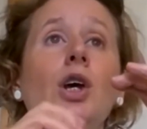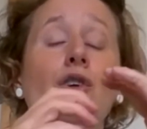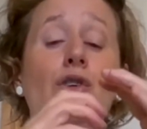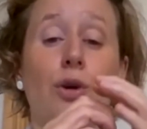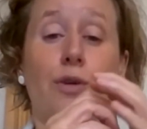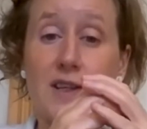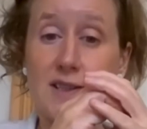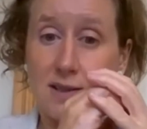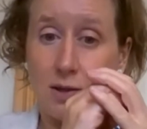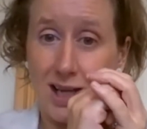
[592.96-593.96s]
So if this
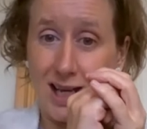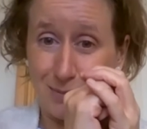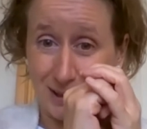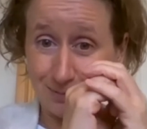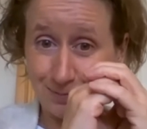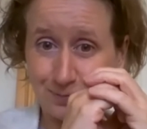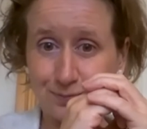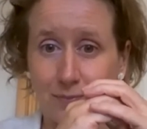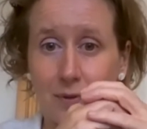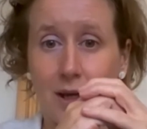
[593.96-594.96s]
is all happening,
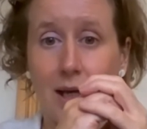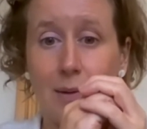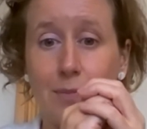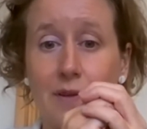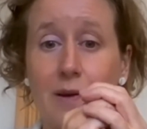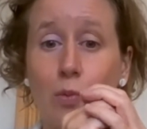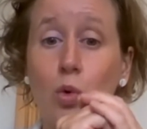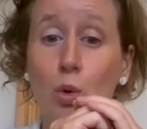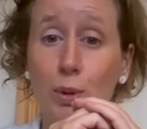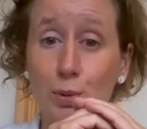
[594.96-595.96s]
then
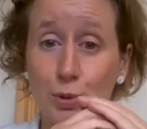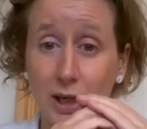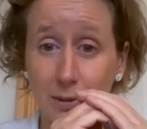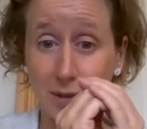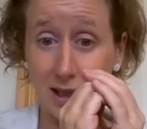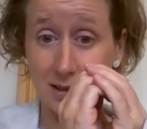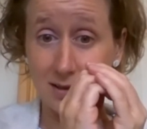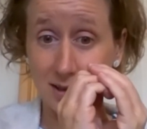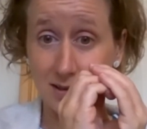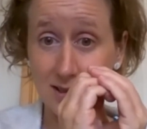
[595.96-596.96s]
what we would
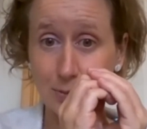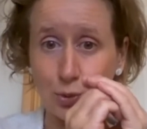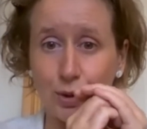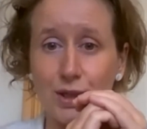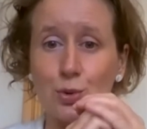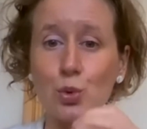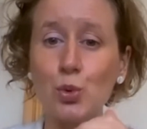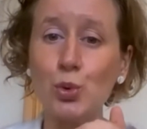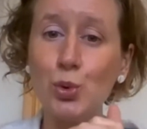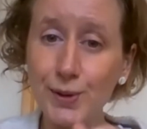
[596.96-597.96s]
recommend at this point is a
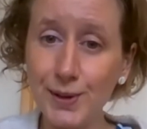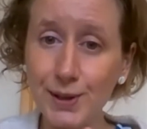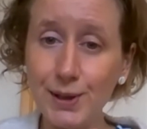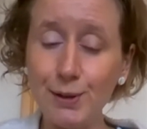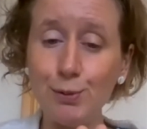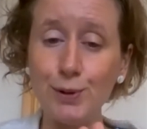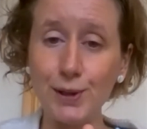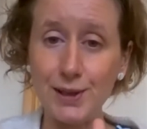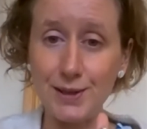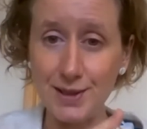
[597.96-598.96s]
really,
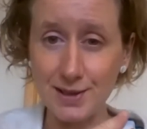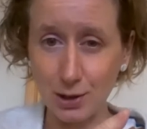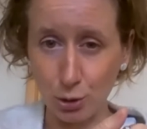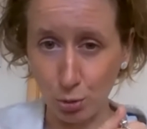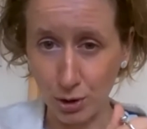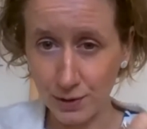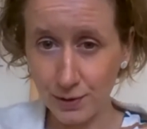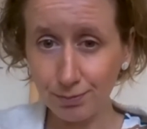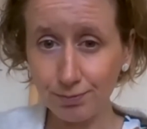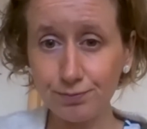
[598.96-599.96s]
really decent lubricant.
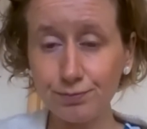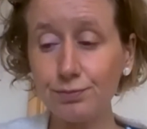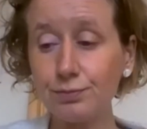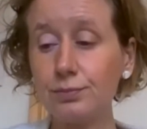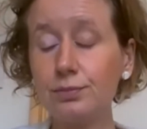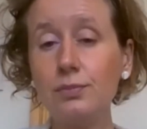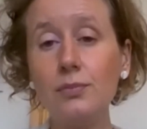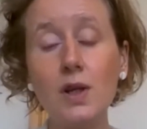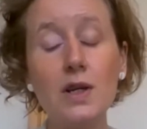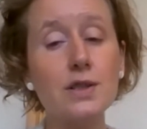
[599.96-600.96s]

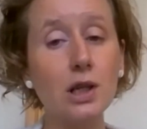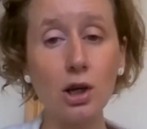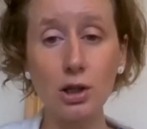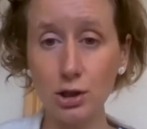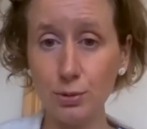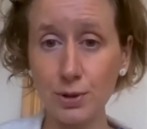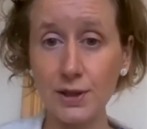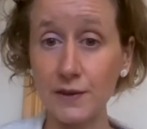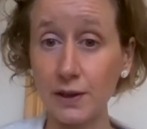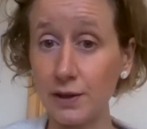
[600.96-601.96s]
There's a lot of
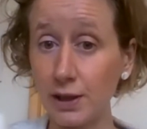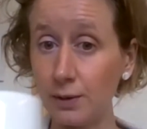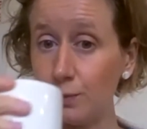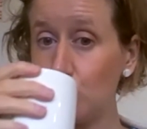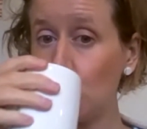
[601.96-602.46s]
lubricants out there.